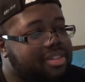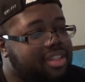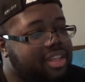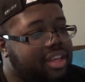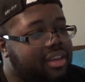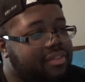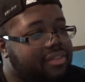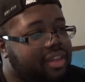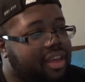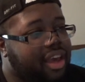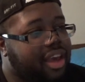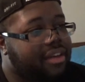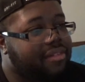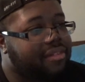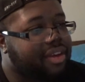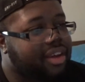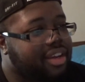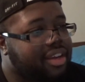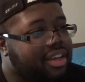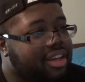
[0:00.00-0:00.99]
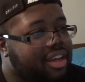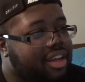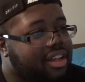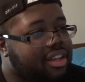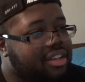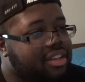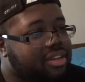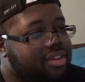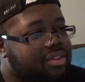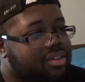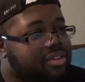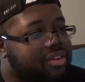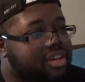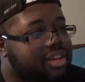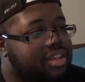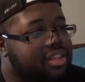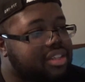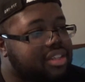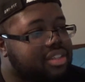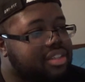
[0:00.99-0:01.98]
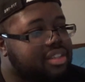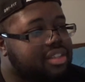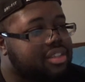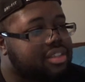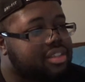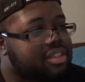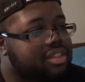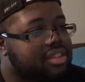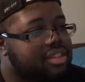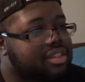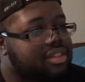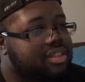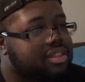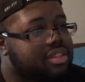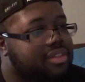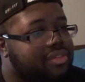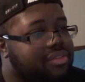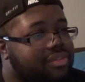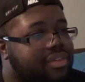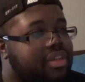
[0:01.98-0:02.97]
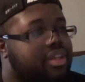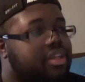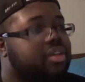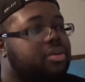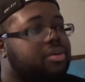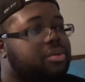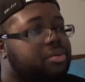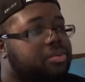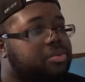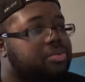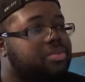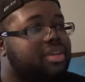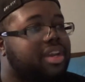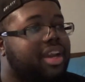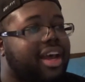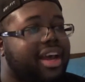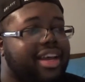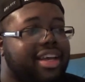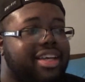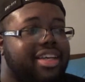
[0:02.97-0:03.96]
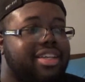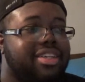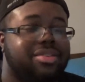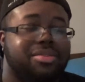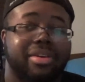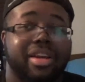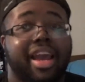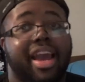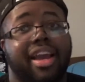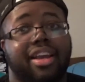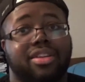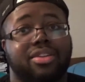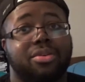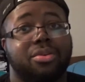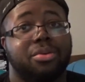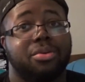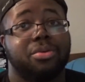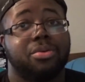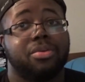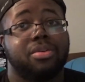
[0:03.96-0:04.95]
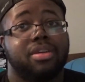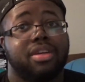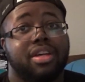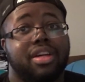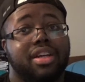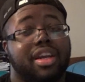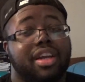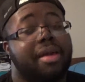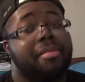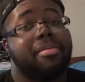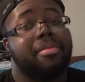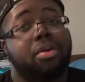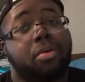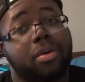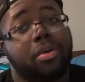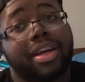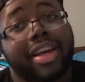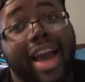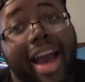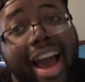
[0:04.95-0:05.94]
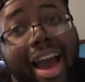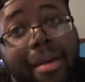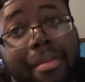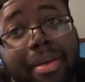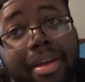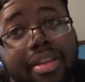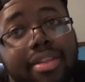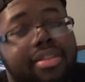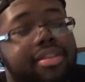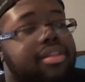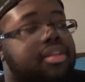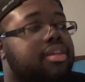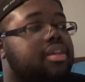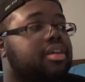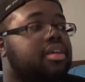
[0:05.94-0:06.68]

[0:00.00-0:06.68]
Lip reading: see if they have any other cringe videos that I could react to. Let me know in the comments.